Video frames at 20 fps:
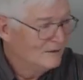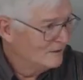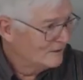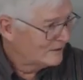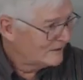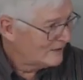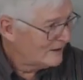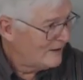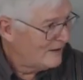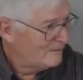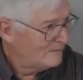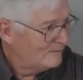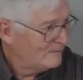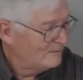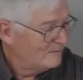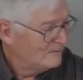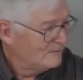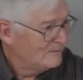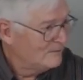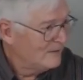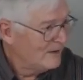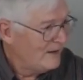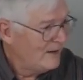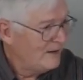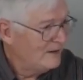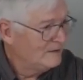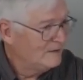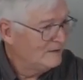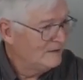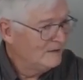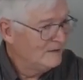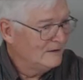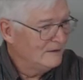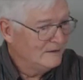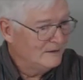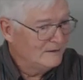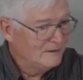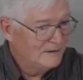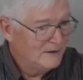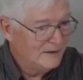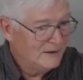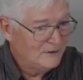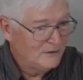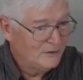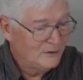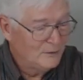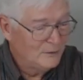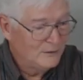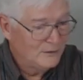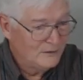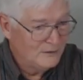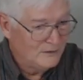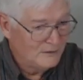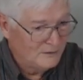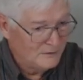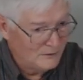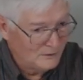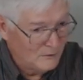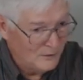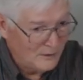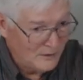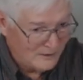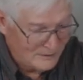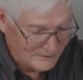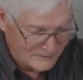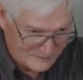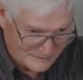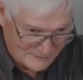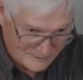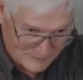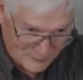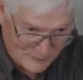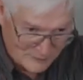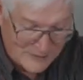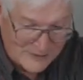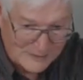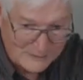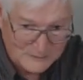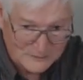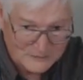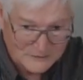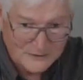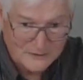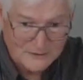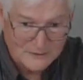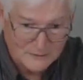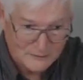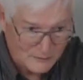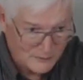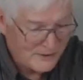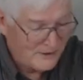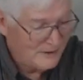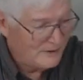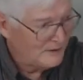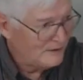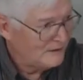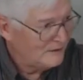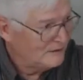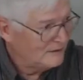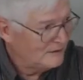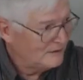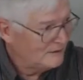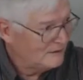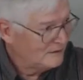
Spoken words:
Look it up. And then you would do what? Prerequisite skill. Read it.